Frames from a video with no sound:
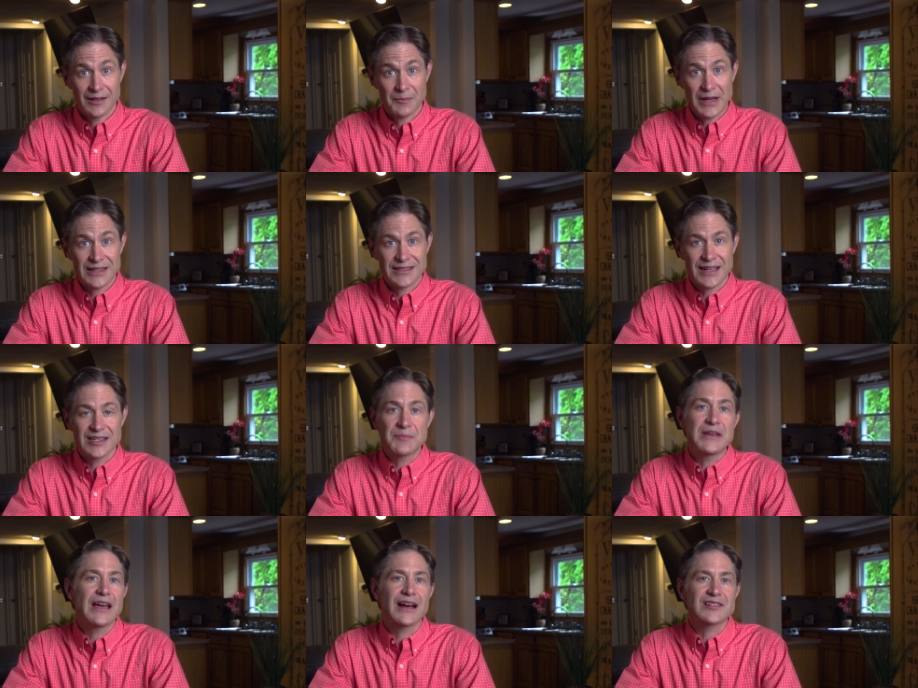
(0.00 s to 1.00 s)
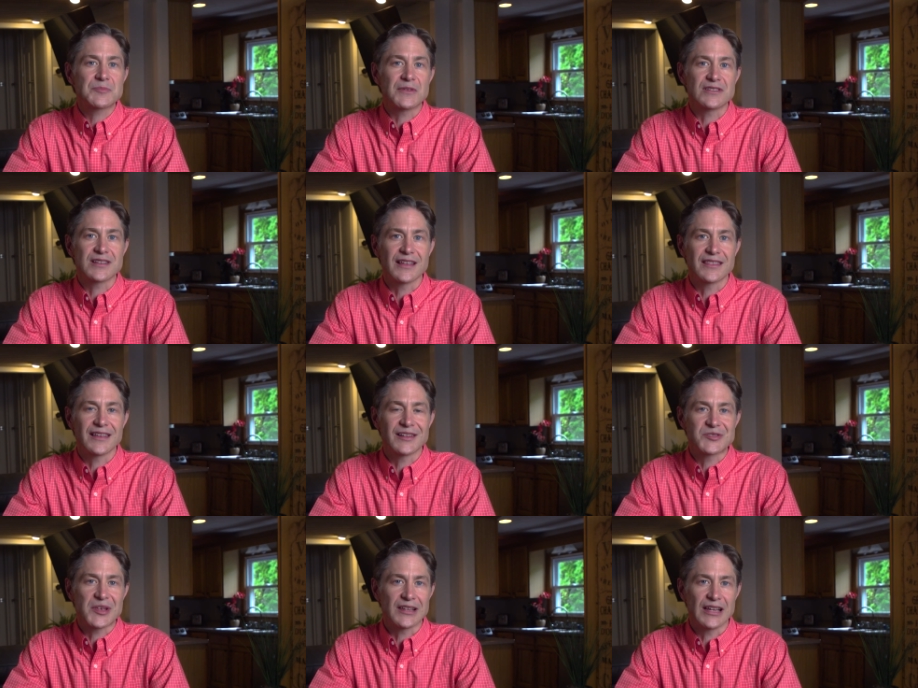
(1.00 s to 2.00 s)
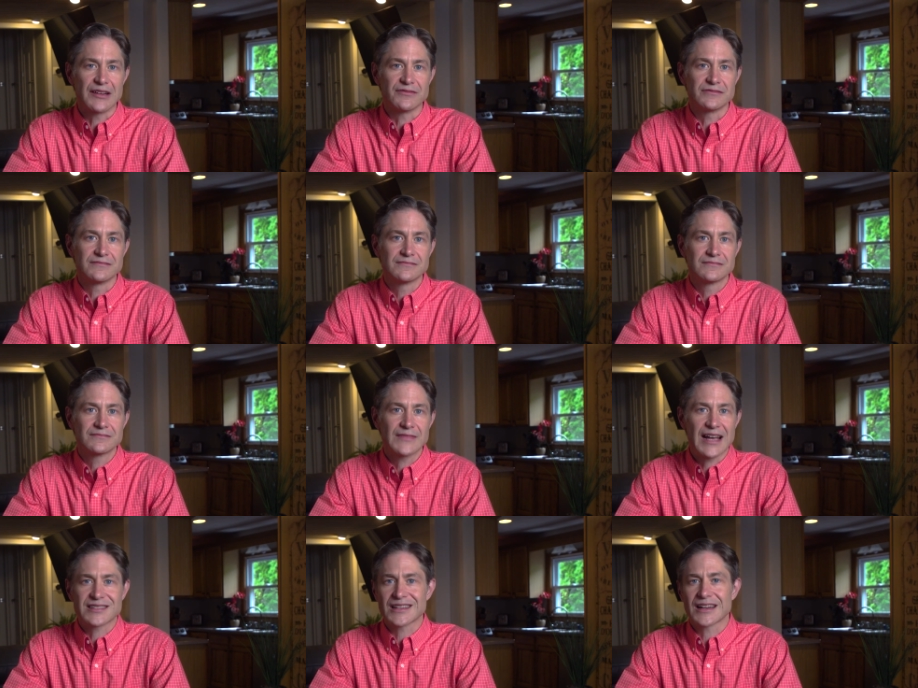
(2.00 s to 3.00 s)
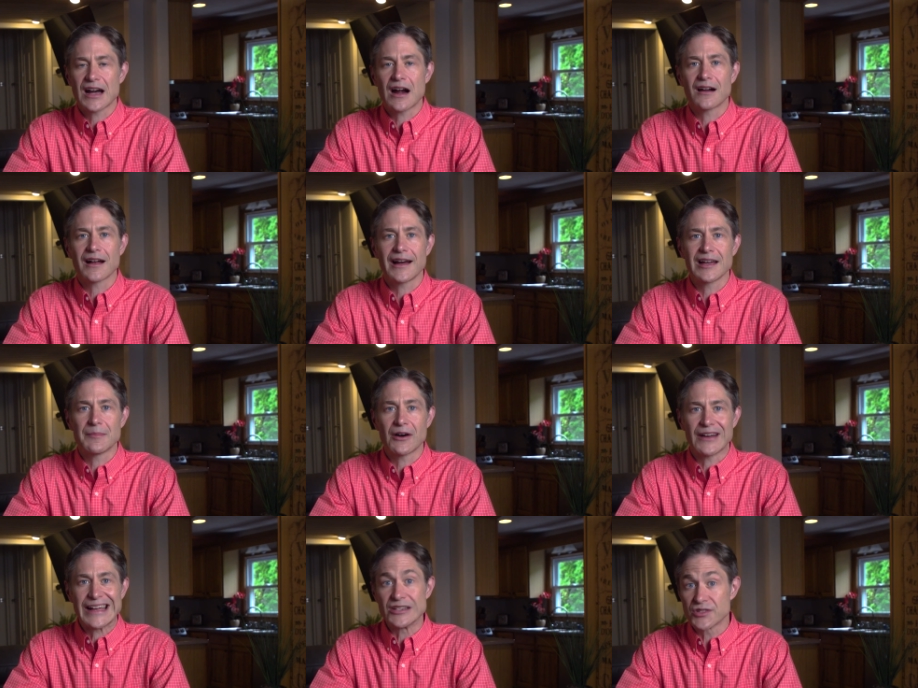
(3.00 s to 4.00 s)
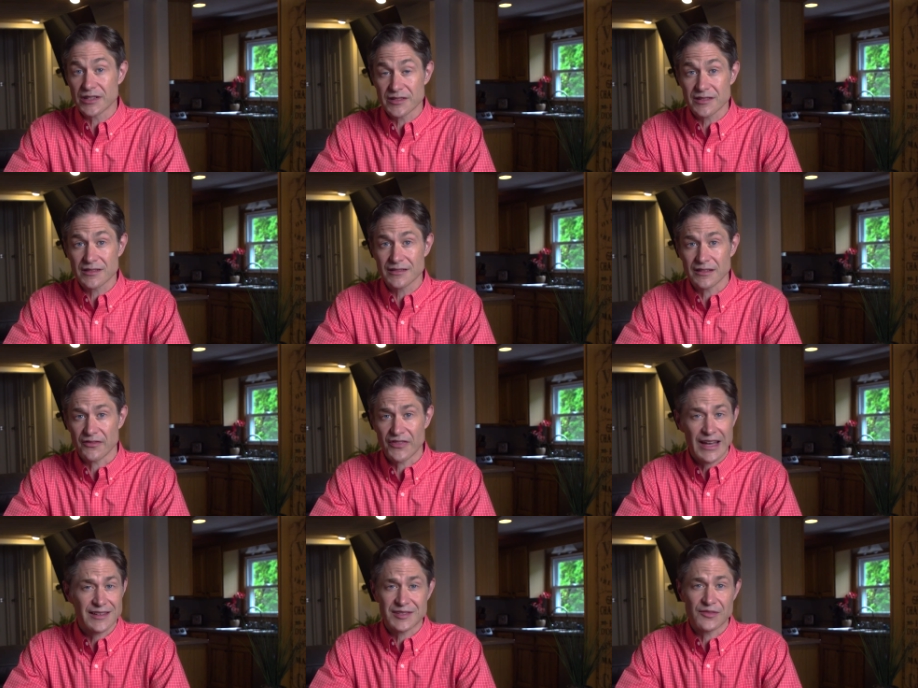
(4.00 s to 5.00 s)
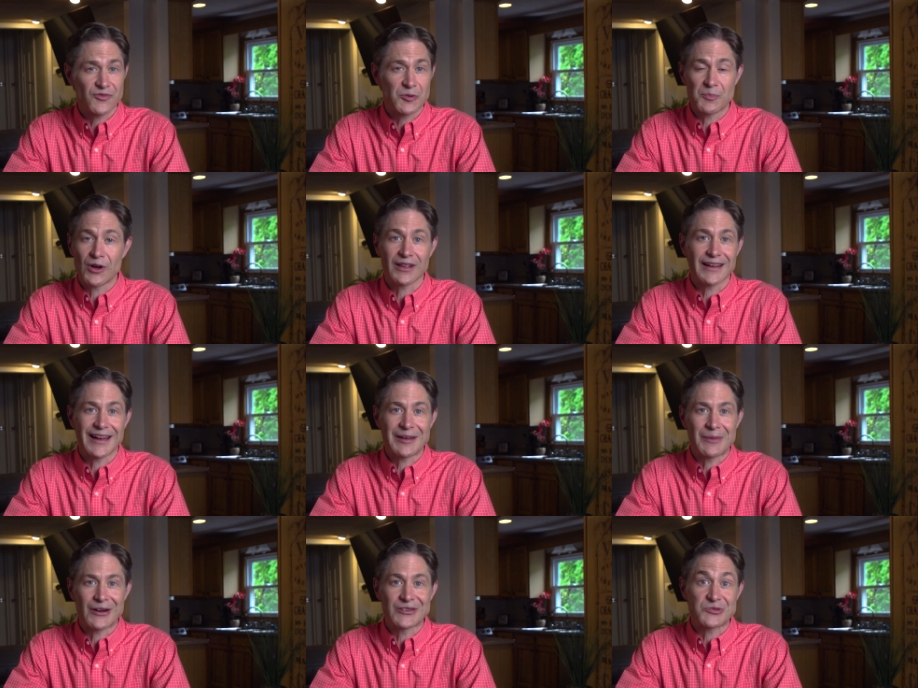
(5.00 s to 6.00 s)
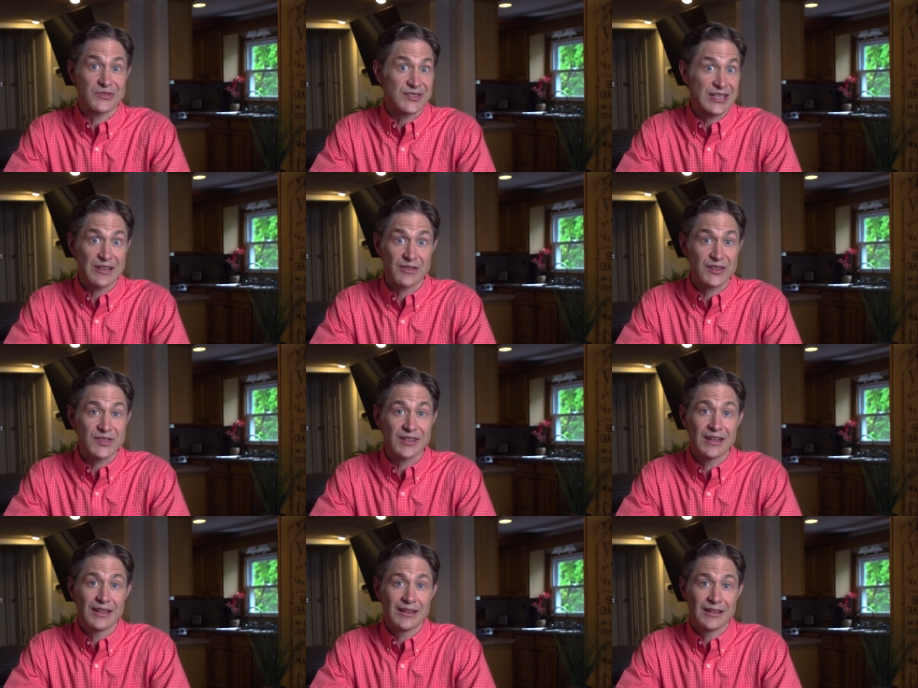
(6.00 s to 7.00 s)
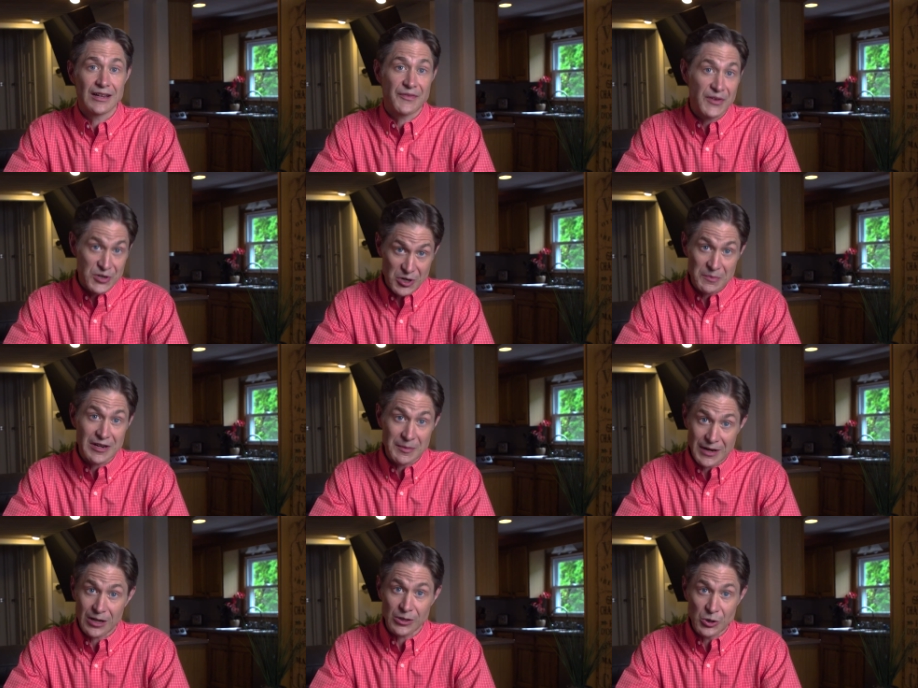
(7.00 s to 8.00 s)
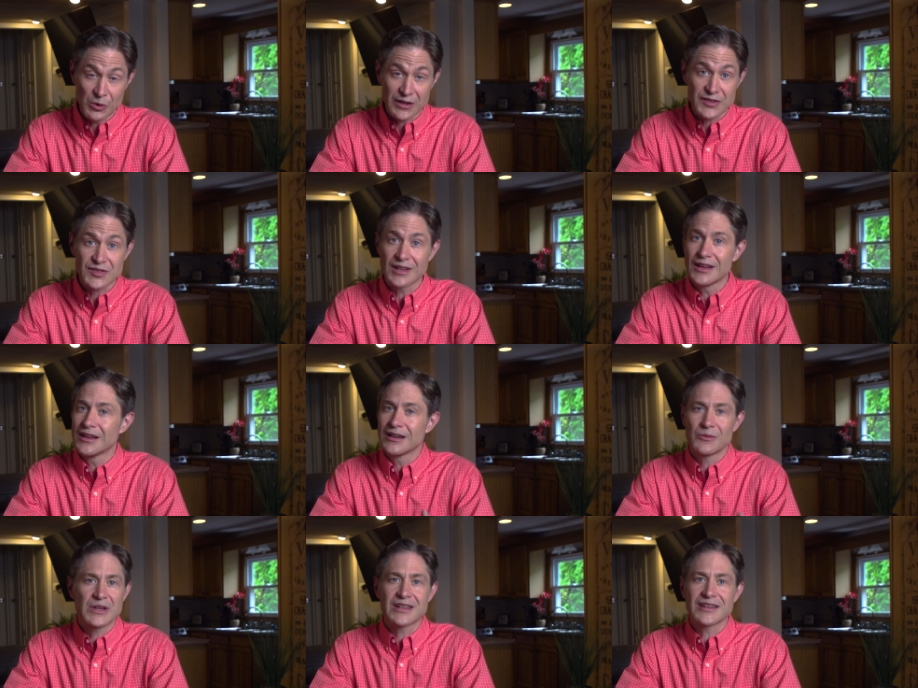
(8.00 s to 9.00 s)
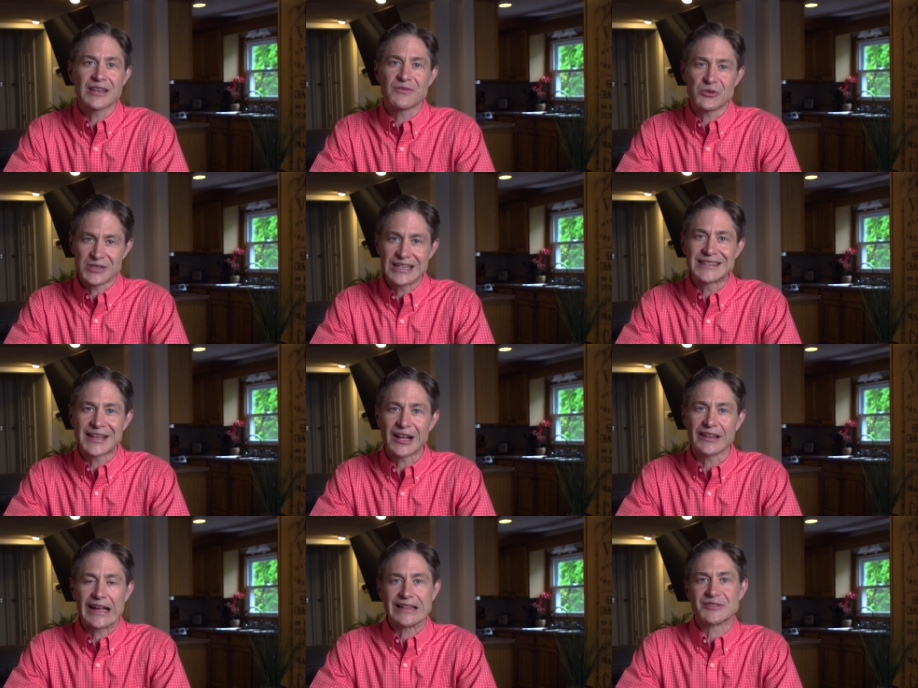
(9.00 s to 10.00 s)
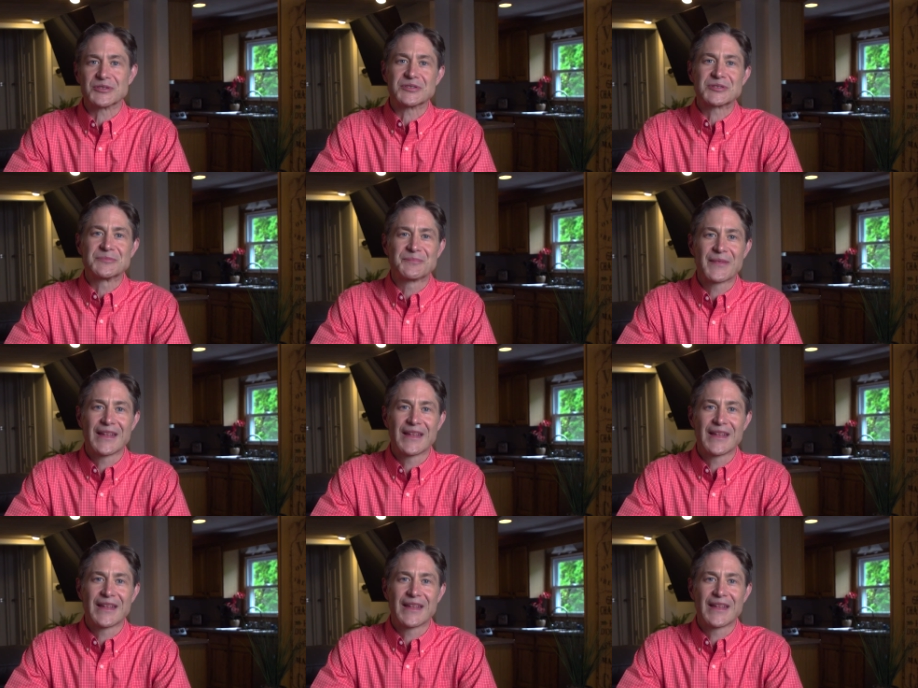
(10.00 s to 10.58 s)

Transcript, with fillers: Men tend to be experts on things they love. Ask a car guy about engines, a fantasy football guy about his receivers, a fisherman about lures. We can give you detailed answers.